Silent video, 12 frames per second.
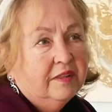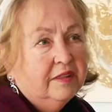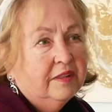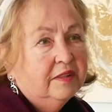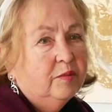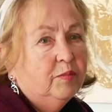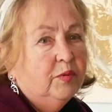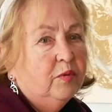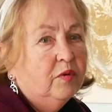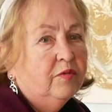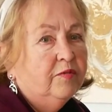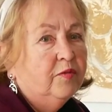It's a
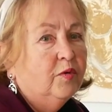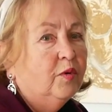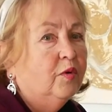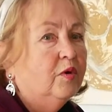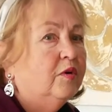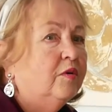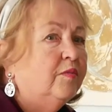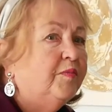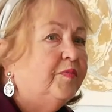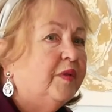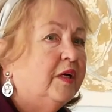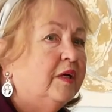book for
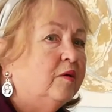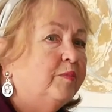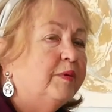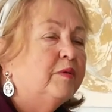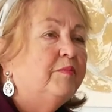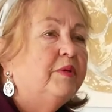helping